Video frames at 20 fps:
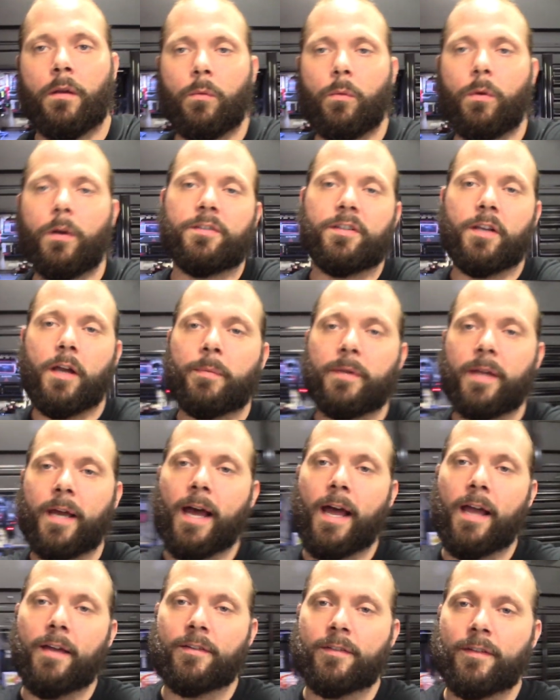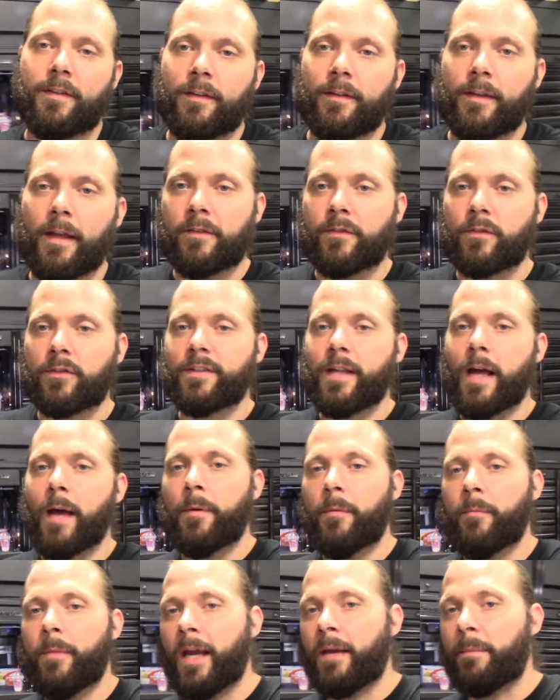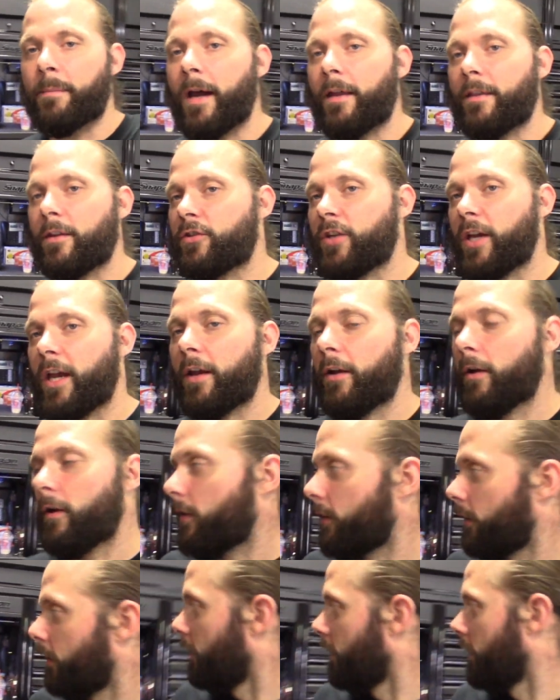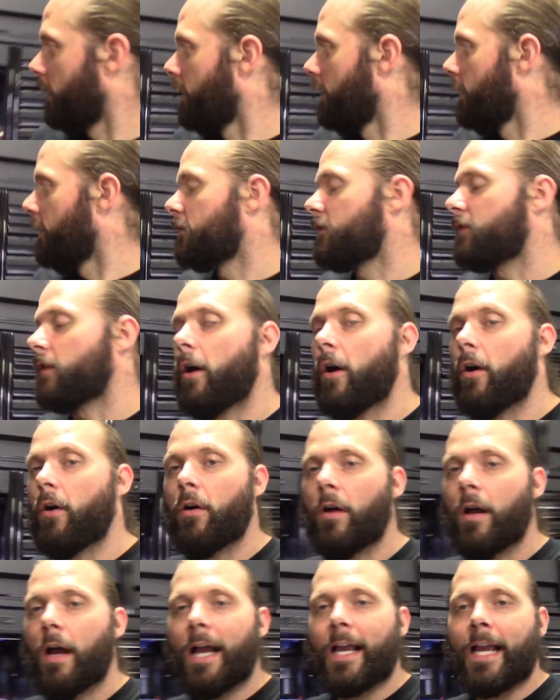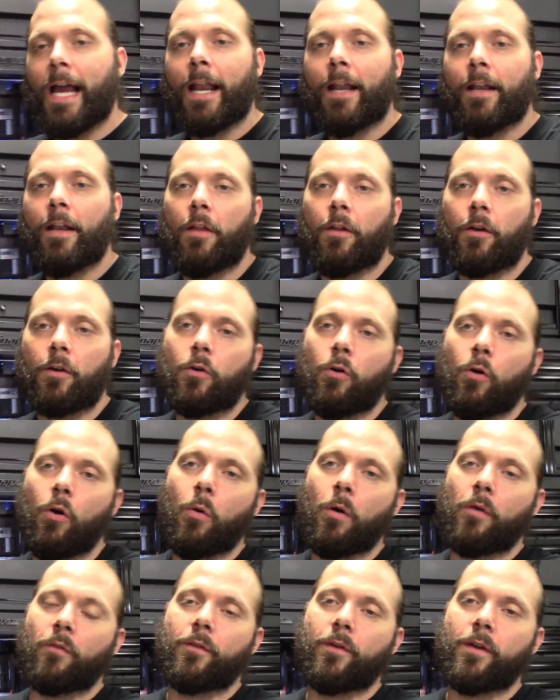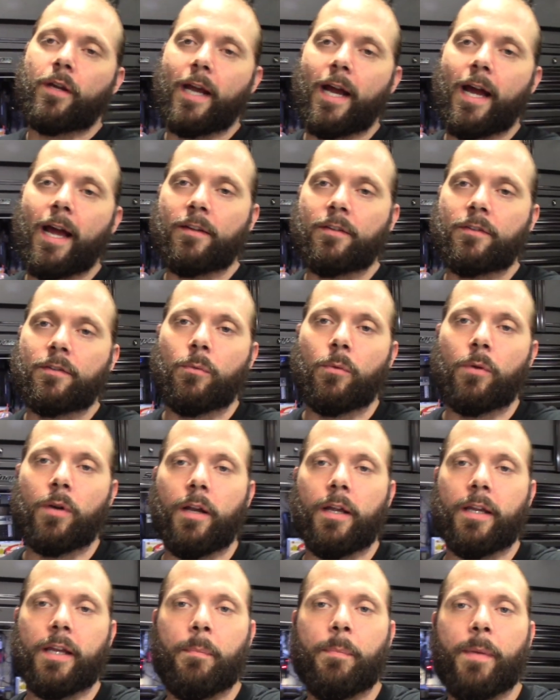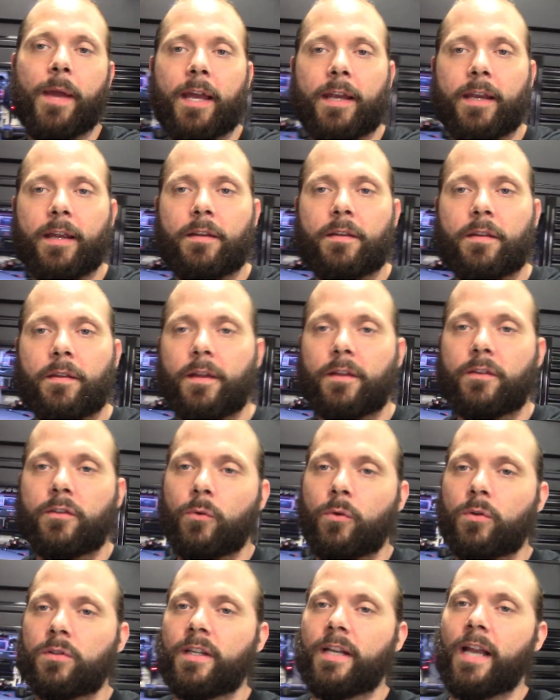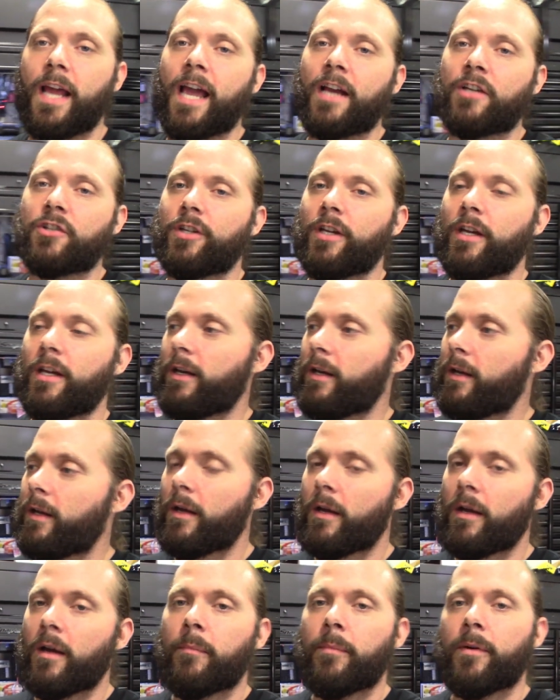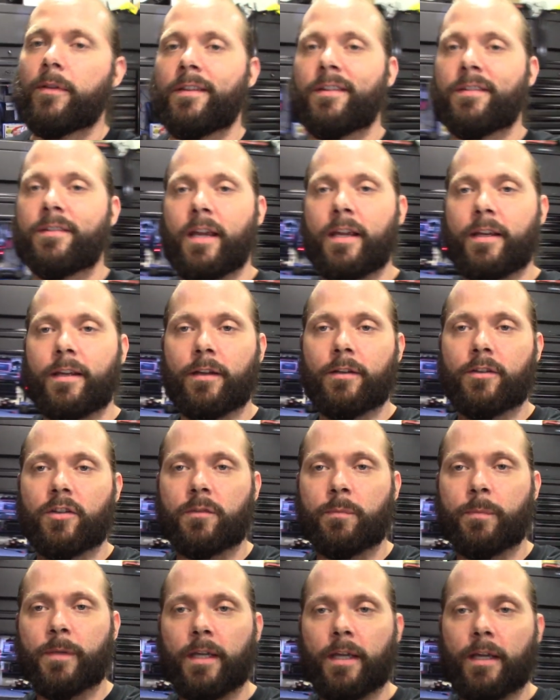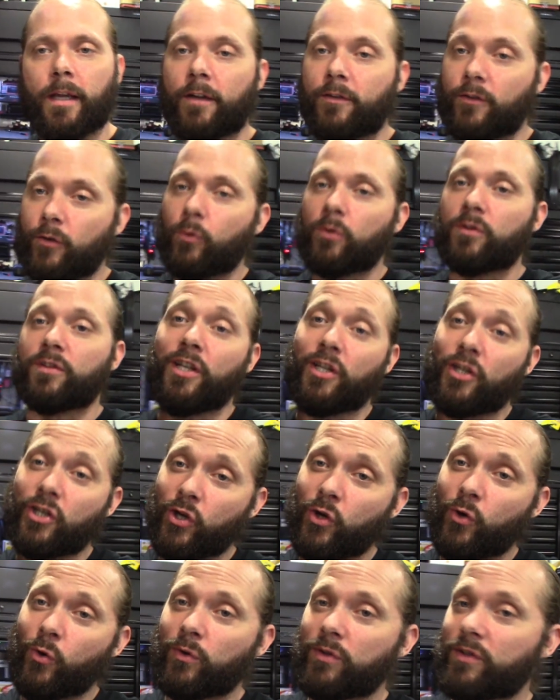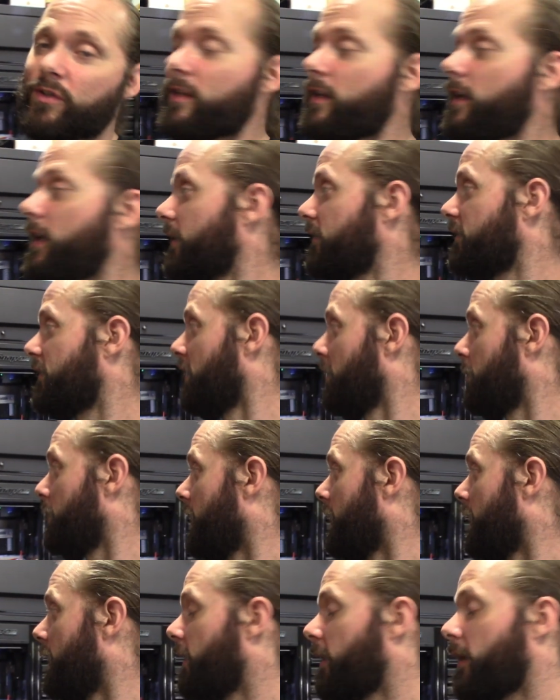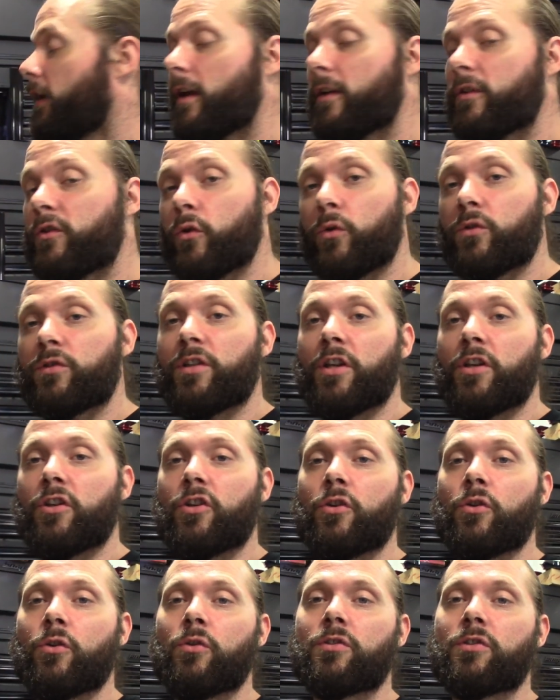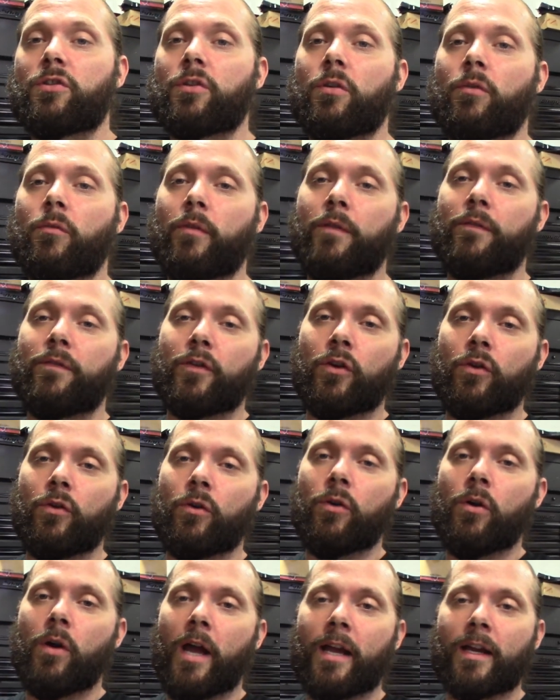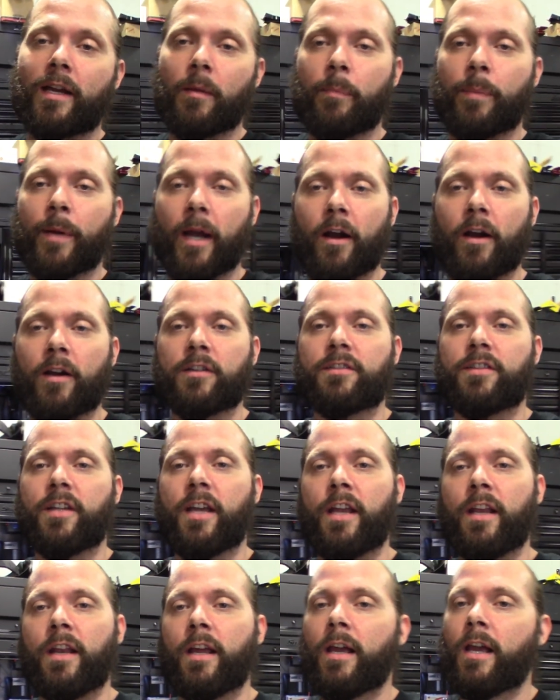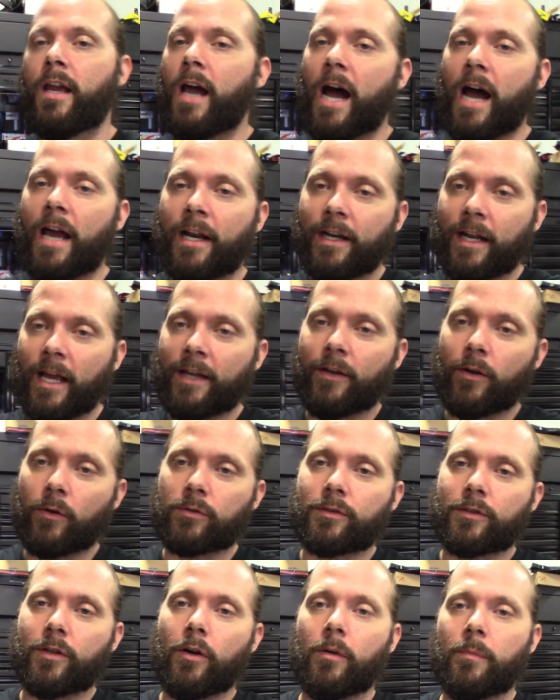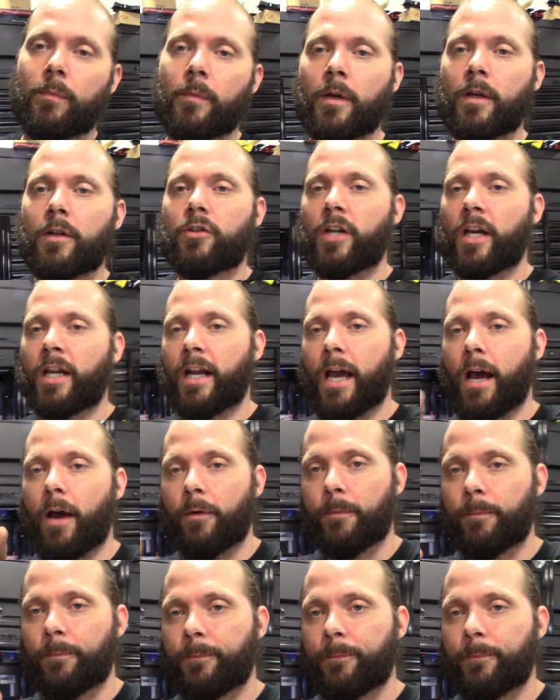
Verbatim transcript: What's up, guys? Thanks for stopping back by the channel. So I got another cool one for you guys. We're gonna get back into the tools in action, but this ain't gonna just be a tools in use. It's gonna be tools in use, review, and comparison on an endoscope. Check it out.